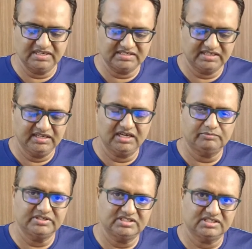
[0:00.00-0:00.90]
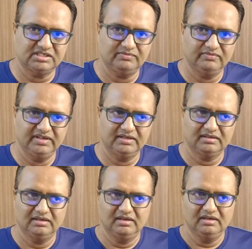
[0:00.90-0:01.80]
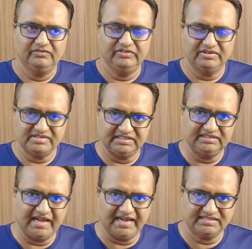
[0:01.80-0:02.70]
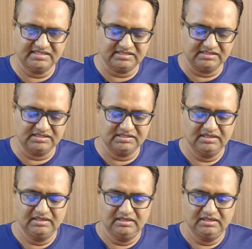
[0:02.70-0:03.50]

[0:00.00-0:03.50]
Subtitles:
like say ERP system, where we have set the accesses